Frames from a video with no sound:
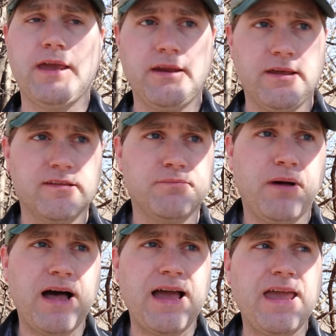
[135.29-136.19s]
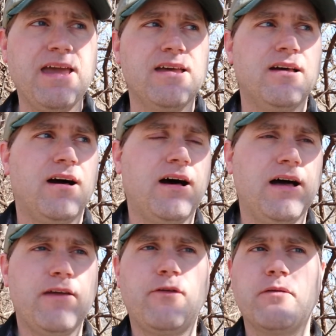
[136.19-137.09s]
It is by,
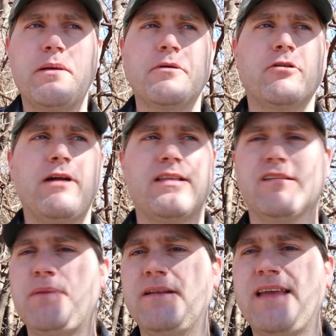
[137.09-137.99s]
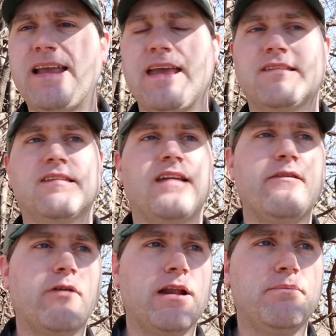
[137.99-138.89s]
uh, if I remember correctly, it's been a decade since
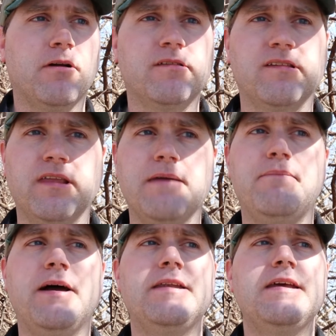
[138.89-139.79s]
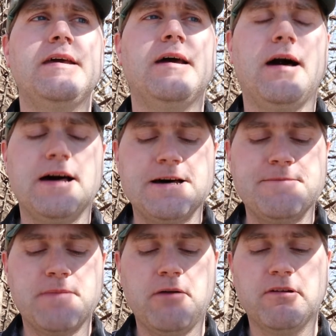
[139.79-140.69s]
I've read it personally, but
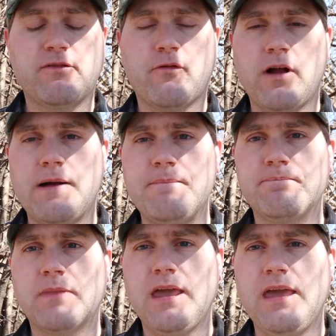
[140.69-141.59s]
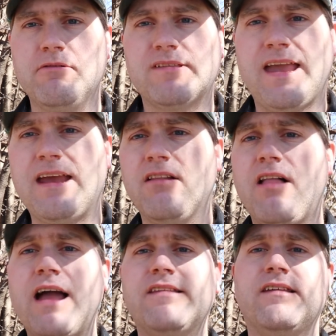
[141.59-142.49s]
um, it was from, it was
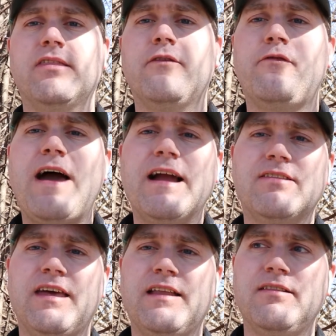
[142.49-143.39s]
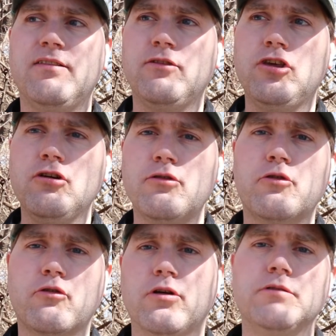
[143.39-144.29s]
analyzing the fact that
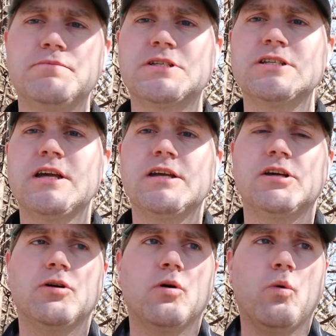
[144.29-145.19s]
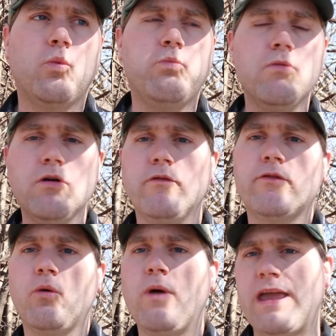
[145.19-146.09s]
youth groups
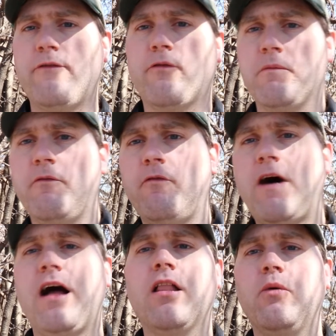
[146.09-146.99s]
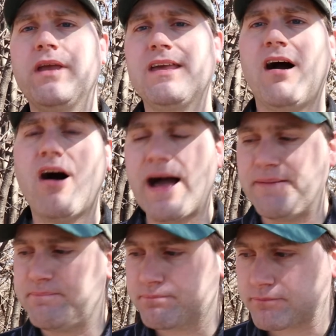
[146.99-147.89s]
moved away from following God